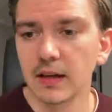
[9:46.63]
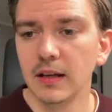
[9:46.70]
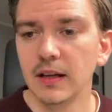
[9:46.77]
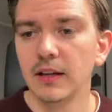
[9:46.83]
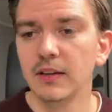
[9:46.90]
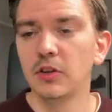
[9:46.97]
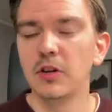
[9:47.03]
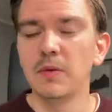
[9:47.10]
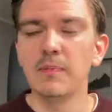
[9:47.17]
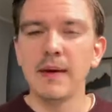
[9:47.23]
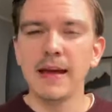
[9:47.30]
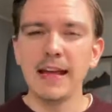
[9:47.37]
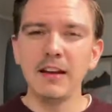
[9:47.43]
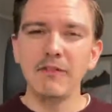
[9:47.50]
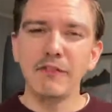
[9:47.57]
So the
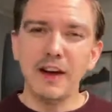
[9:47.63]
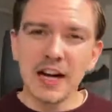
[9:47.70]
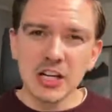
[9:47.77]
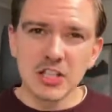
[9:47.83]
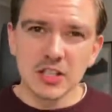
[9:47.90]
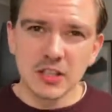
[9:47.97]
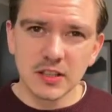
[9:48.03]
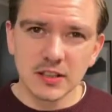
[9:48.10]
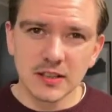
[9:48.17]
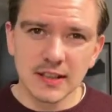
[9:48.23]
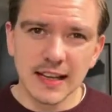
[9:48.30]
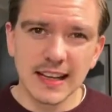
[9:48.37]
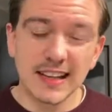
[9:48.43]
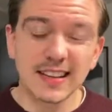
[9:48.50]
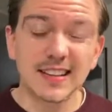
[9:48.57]
main functions
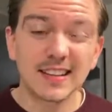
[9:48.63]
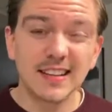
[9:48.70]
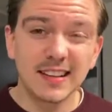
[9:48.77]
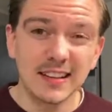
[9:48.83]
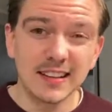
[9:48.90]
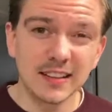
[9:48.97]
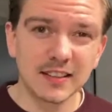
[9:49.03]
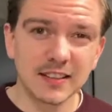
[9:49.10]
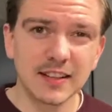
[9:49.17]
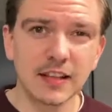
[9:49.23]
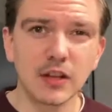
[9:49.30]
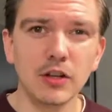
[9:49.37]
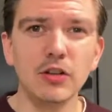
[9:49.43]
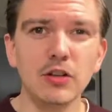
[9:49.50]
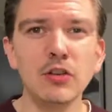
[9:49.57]
and skills that
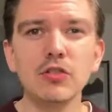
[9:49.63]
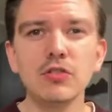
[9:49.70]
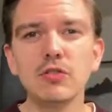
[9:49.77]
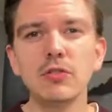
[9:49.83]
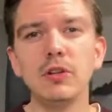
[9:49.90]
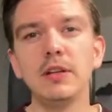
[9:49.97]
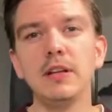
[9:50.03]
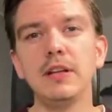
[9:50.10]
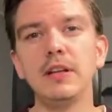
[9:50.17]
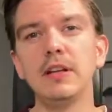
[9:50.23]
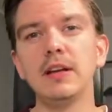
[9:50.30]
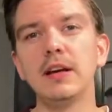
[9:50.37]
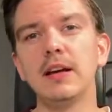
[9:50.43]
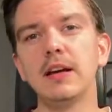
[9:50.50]
you usually